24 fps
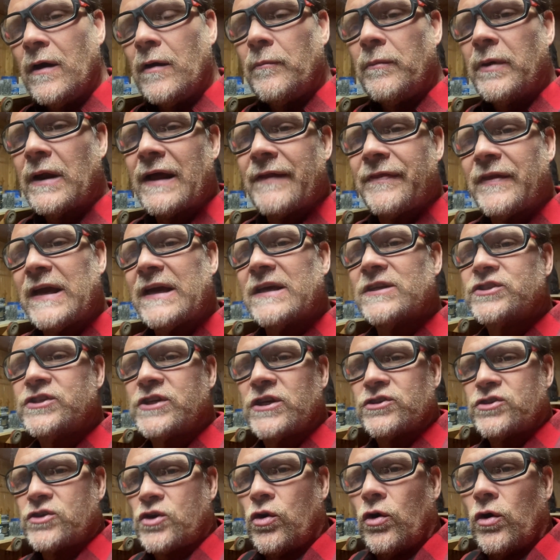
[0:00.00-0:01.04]
but I think it's
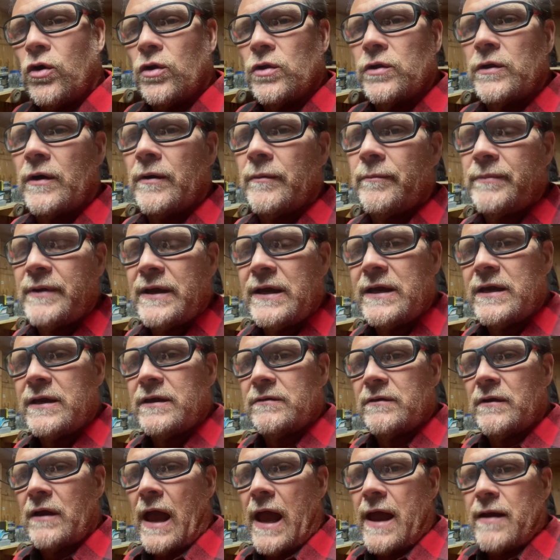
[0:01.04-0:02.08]
just cool to
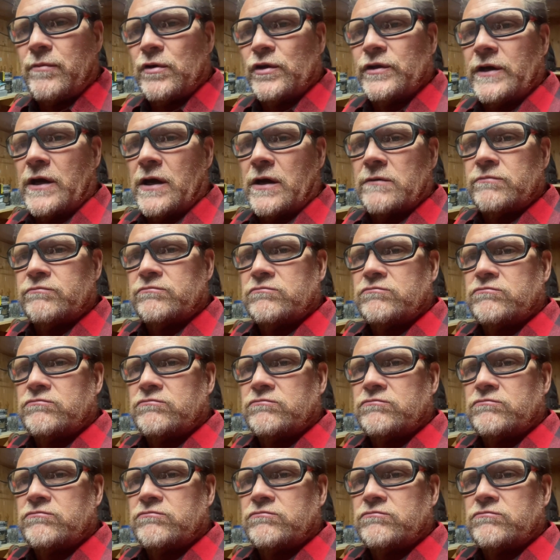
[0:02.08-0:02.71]
be able to